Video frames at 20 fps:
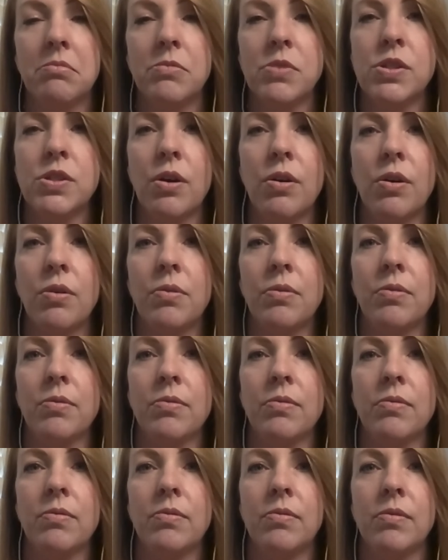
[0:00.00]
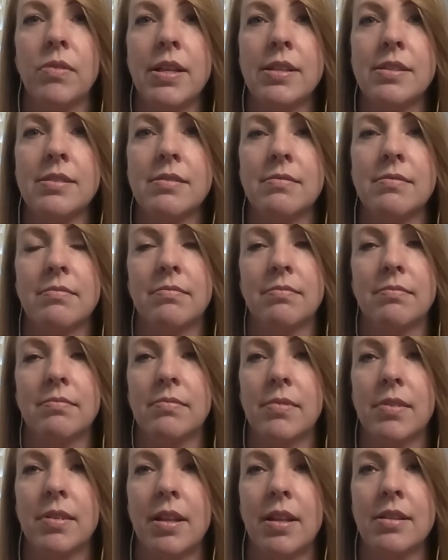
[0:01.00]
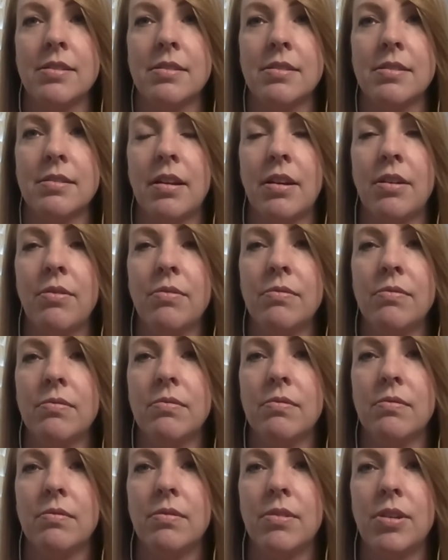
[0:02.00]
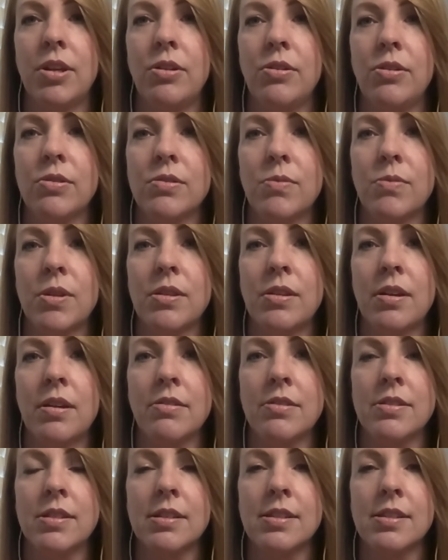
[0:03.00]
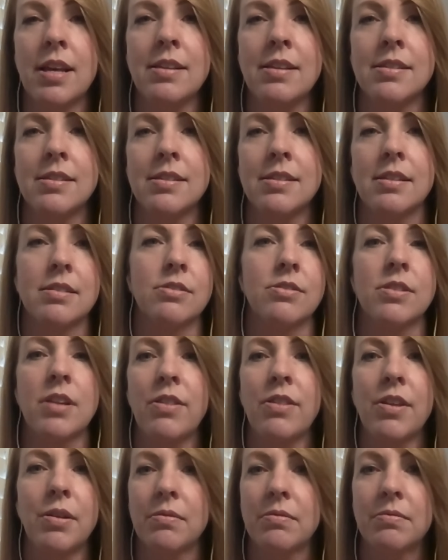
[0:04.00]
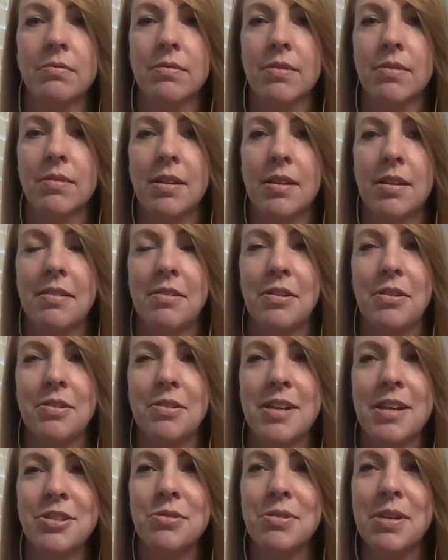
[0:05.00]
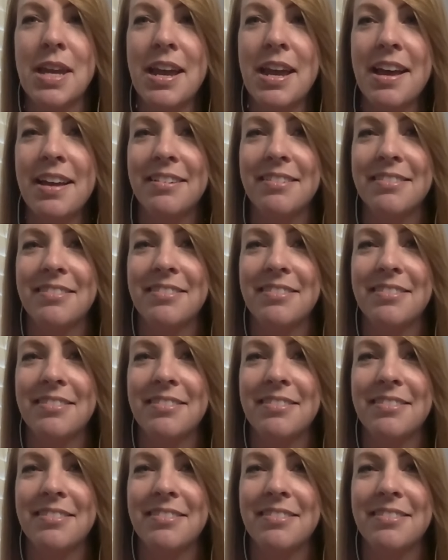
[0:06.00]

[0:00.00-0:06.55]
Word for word: So let's let's you know use what their success is. There's nothing says you can't.